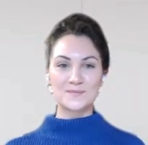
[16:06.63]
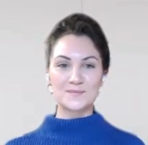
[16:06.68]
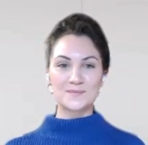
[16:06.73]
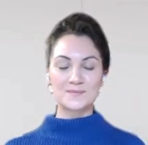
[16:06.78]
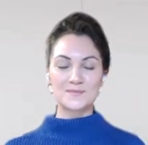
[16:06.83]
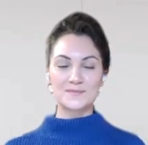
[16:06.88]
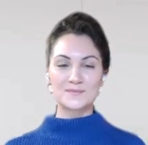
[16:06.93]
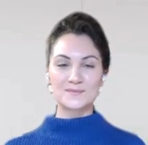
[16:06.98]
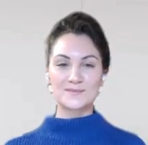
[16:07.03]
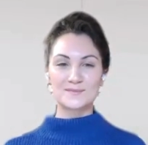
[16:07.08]

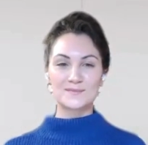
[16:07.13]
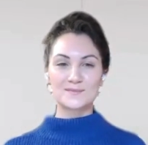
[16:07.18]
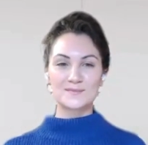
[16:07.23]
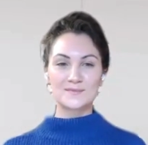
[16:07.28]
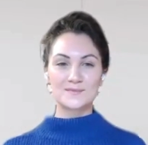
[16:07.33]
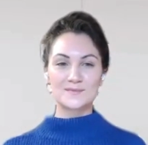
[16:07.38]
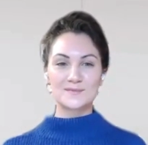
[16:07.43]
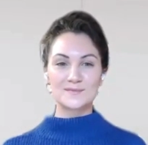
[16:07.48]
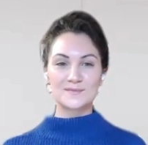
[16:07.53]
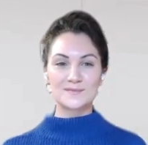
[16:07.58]

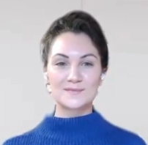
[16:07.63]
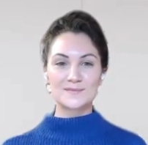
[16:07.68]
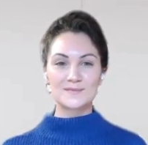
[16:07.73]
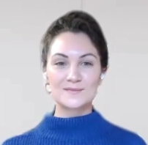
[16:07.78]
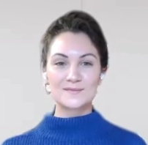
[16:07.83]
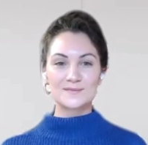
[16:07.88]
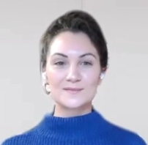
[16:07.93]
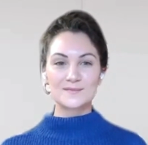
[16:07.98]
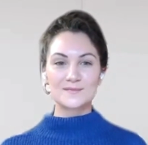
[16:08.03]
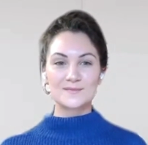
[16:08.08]

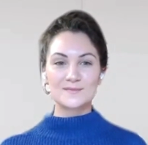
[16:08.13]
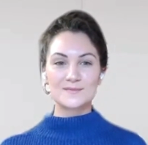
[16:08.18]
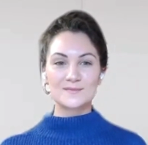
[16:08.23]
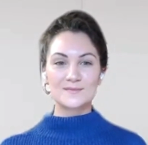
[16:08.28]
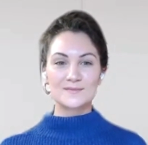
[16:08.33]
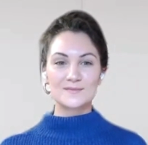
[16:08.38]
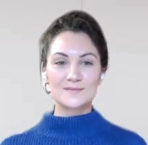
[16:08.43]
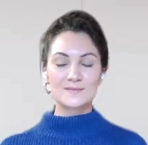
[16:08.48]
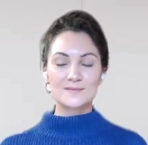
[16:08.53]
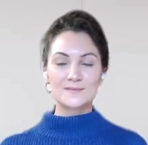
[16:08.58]

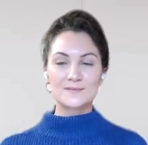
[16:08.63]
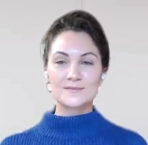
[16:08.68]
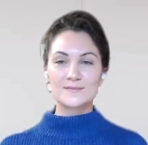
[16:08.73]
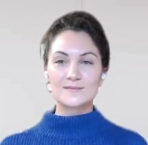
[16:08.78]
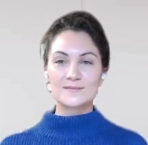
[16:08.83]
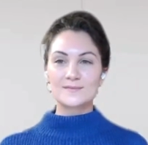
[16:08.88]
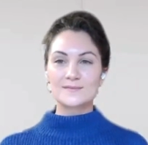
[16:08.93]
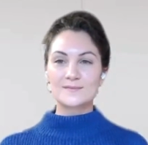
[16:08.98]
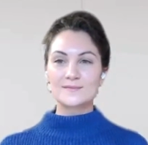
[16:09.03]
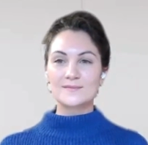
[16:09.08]

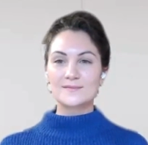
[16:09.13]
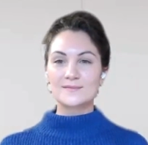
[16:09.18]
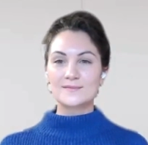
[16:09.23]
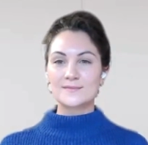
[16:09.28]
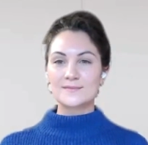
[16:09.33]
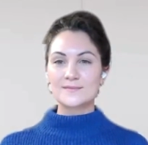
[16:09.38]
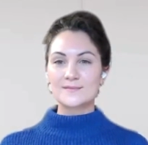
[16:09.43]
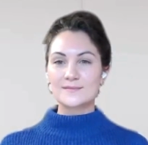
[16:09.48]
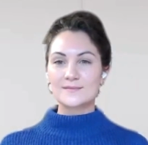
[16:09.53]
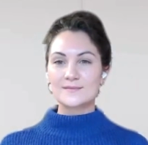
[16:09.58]

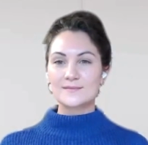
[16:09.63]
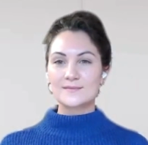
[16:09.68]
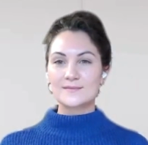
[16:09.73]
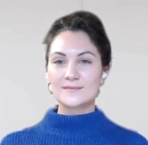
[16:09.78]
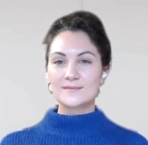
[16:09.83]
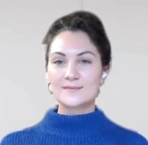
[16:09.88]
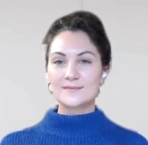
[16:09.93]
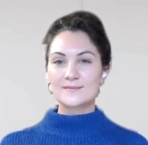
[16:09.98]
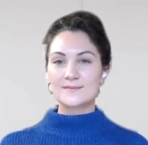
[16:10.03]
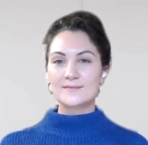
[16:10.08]

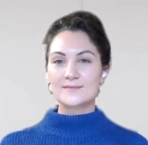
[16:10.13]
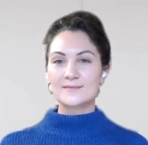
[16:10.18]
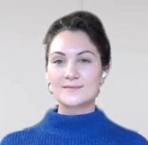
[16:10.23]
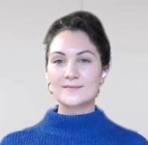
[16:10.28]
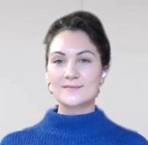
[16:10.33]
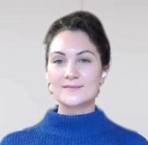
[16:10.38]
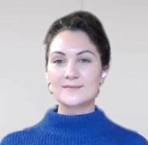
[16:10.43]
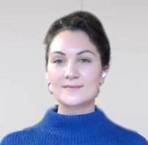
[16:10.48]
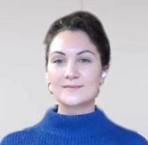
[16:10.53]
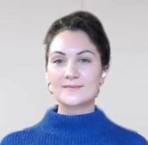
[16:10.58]

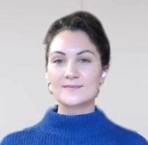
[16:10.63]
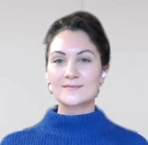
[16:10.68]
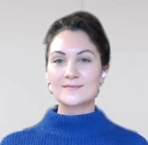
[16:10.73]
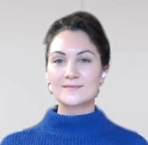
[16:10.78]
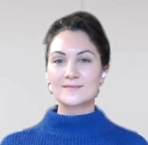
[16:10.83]
(silence)